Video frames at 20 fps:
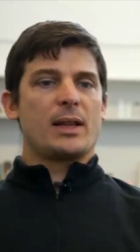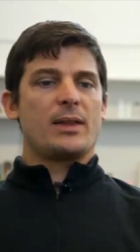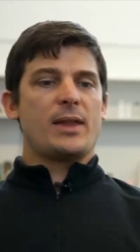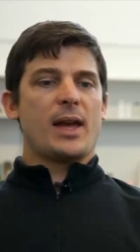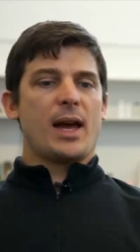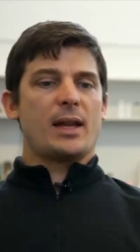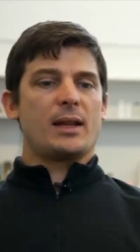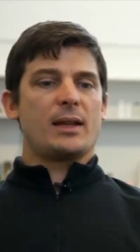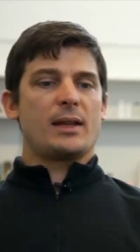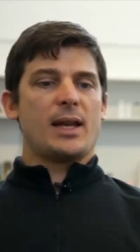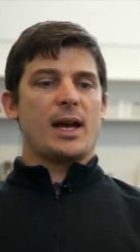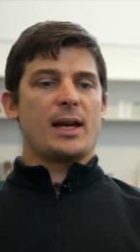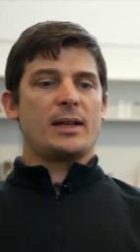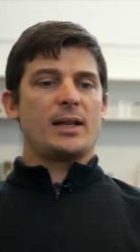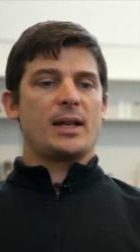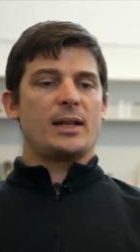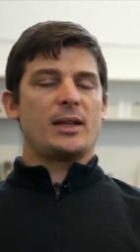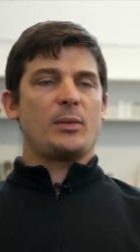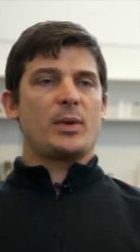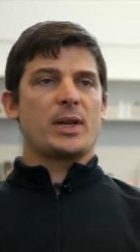that the
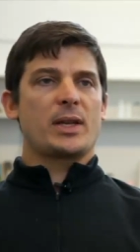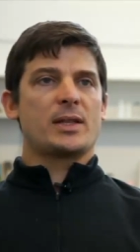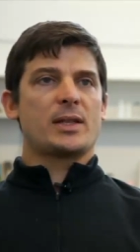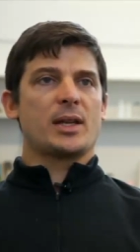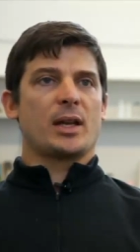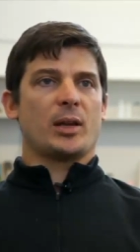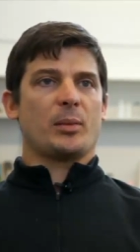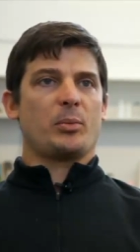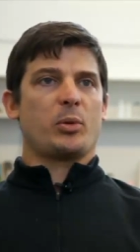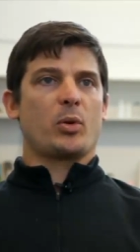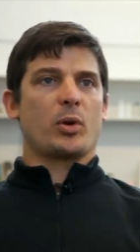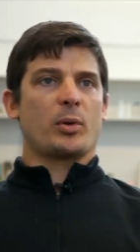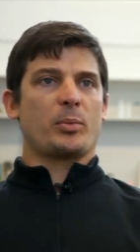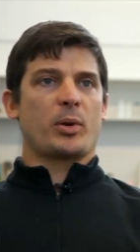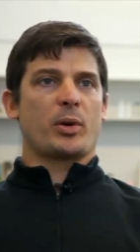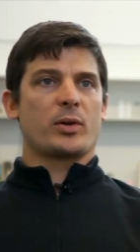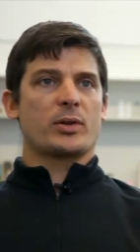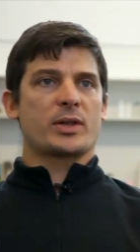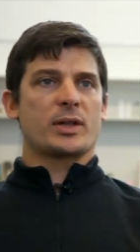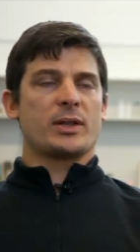idea that we can tell a poor
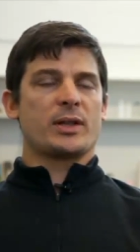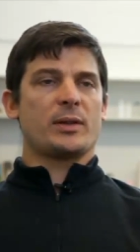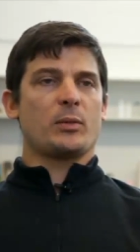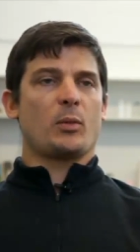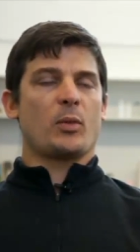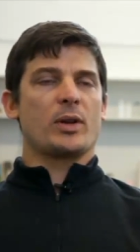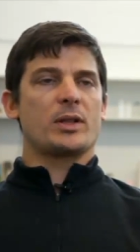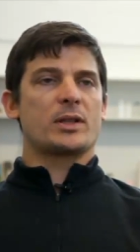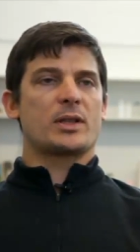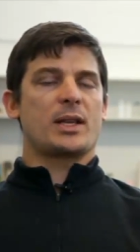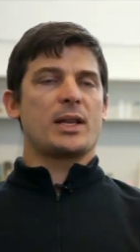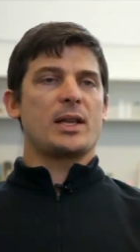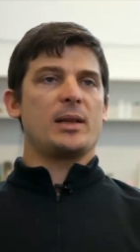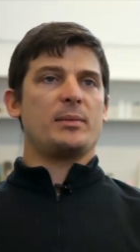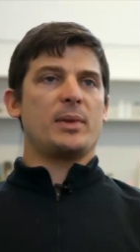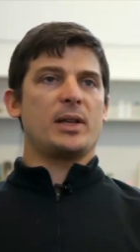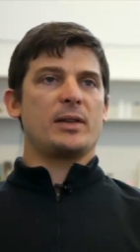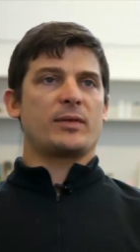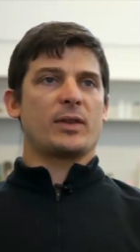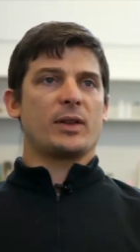person that wants to
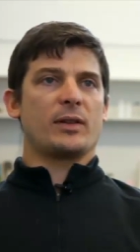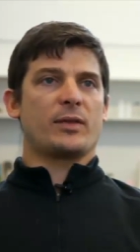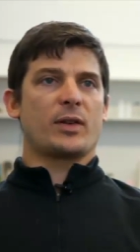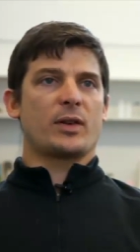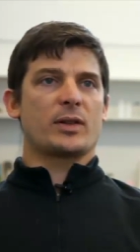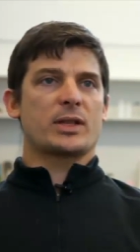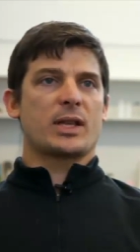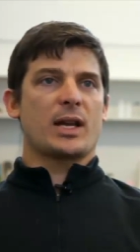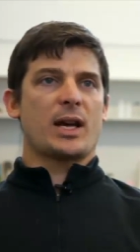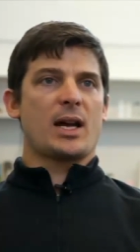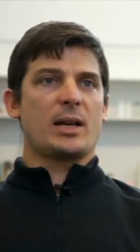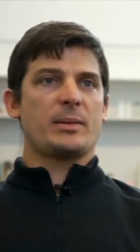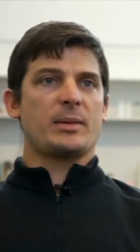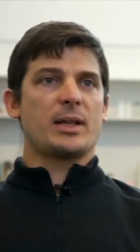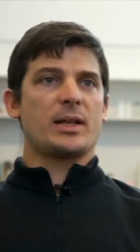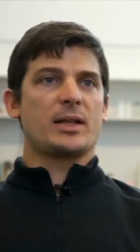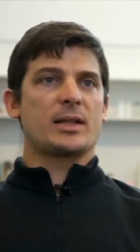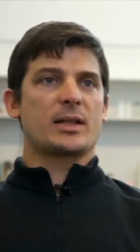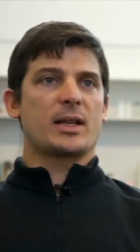eat meat for the first time that